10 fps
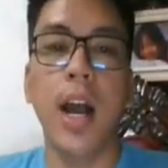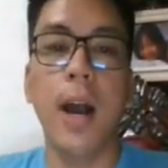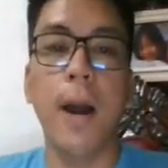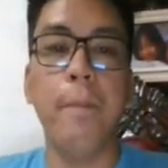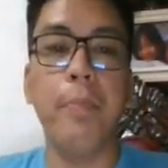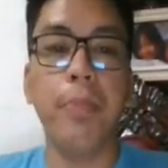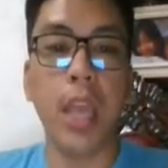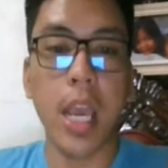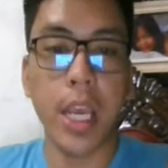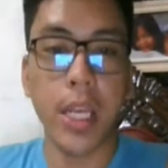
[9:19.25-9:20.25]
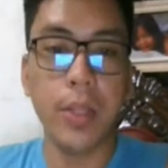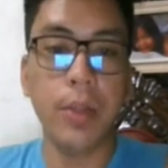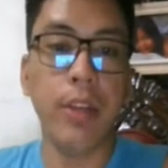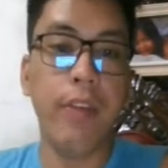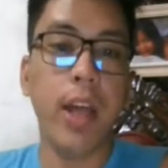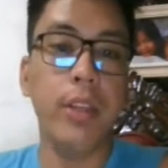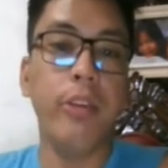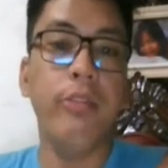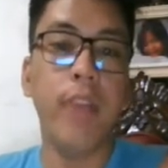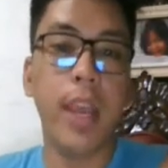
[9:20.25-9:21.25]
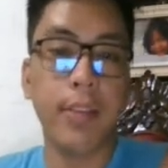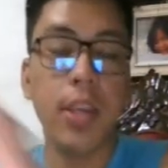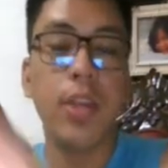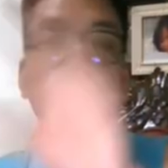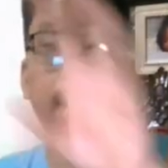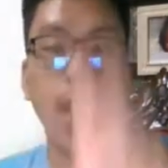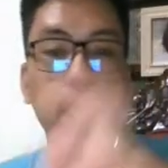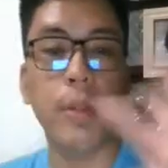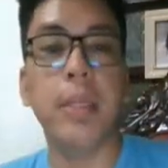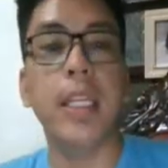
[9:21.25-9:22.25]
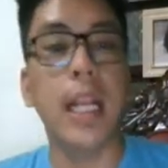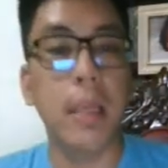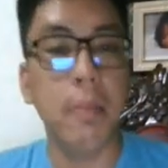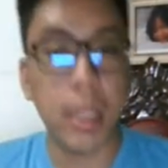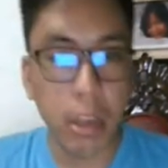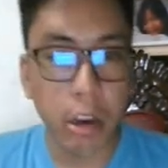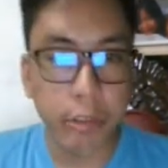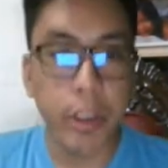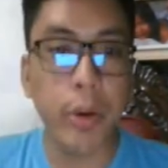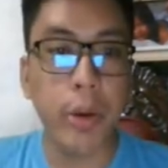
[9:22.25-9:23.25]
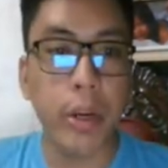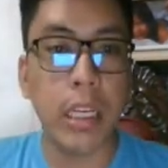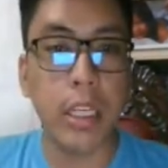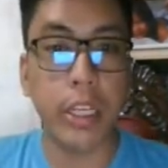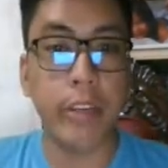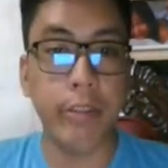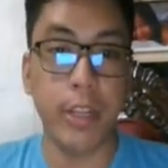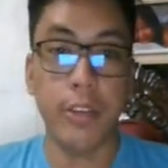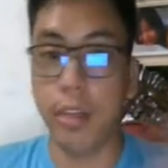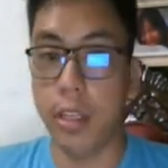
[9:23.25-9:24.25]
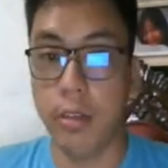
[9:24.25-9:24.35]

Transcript: a to the value of x here, and that will be the limit of your linear function.